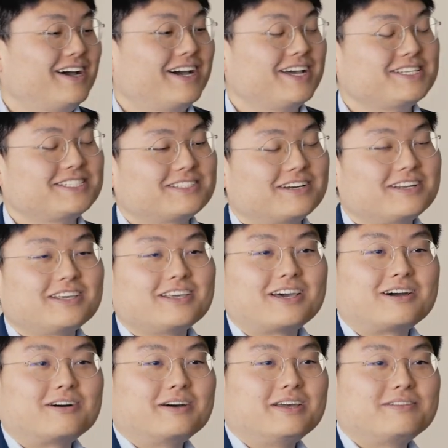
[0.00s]
I study
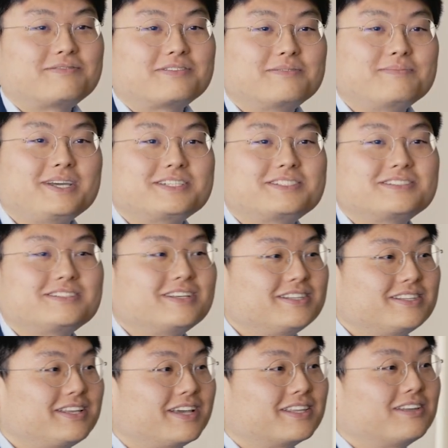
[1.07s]
how information
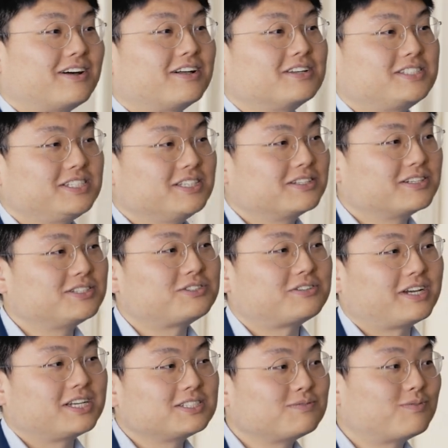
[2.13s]
and technology could
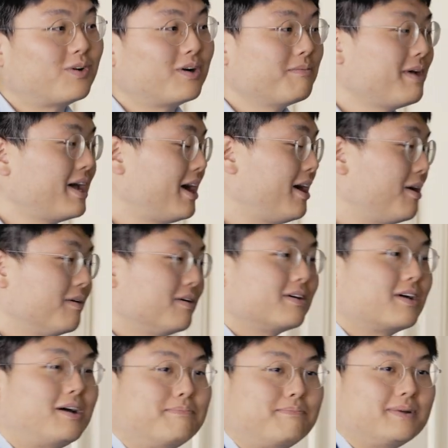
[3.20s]
transform how
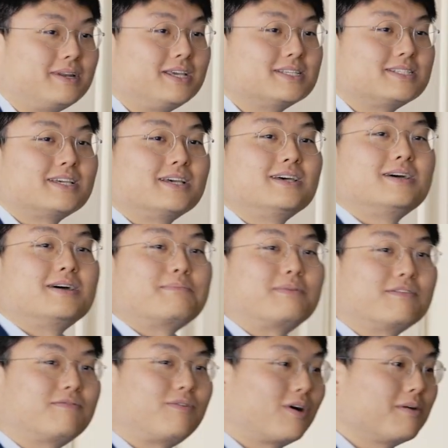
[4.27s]
companies
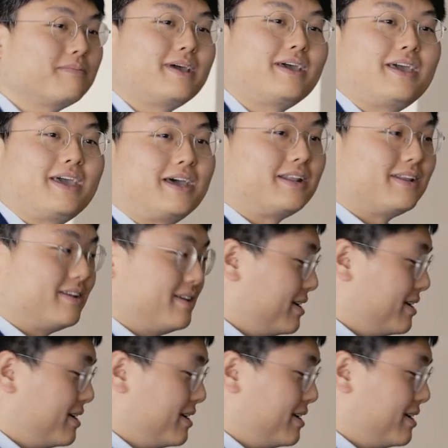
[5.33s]
perform and